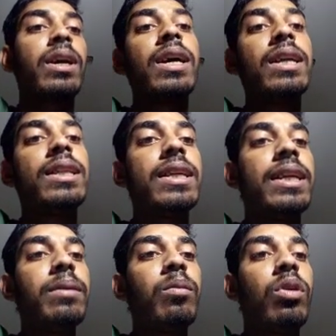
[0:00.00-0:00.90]
3
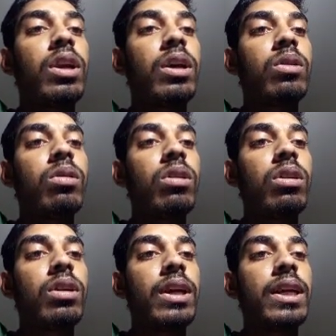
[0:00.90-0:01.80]
molecule
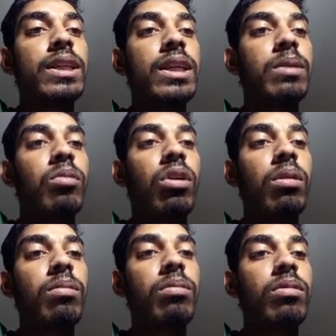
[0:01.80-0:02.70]
is involved
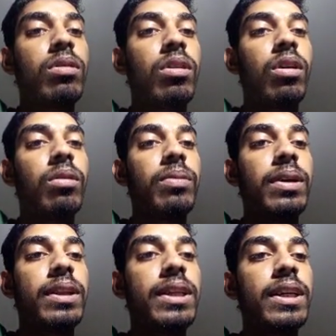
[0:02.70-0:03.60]
of
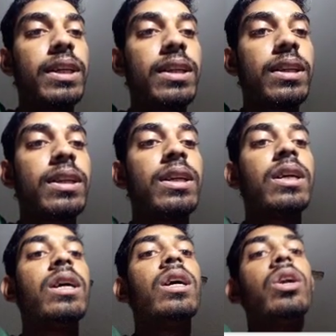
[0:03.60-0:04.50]
ethene
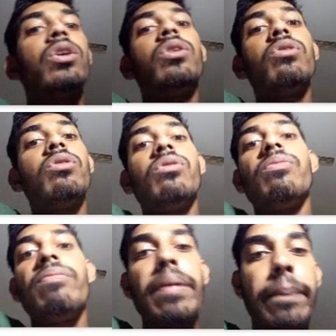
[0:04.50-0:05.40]
to
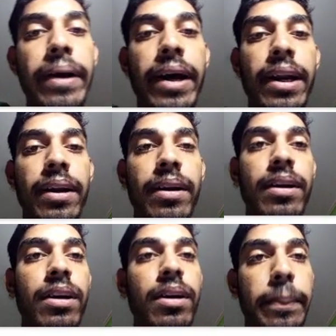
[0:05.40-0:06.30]
prepare
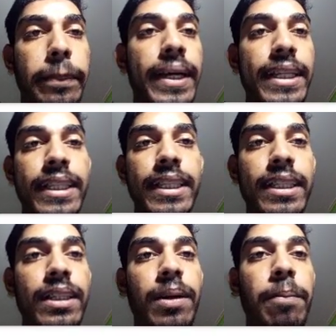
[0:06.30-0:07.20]
benzene.
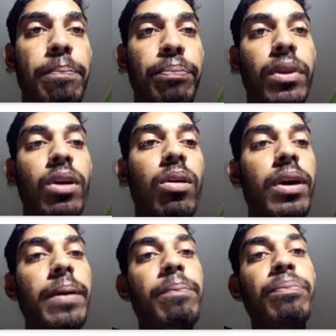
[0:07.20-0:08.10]
Okay,
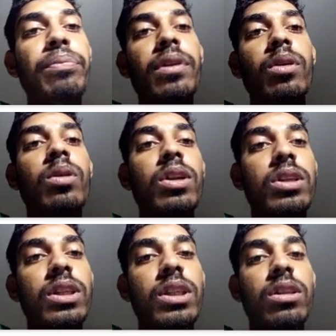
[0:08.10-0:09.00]
we will see
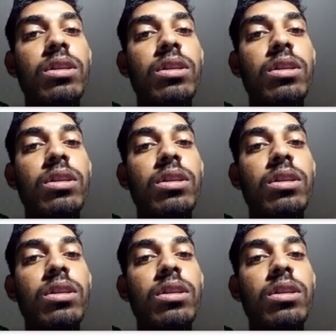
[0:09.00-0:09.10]
in the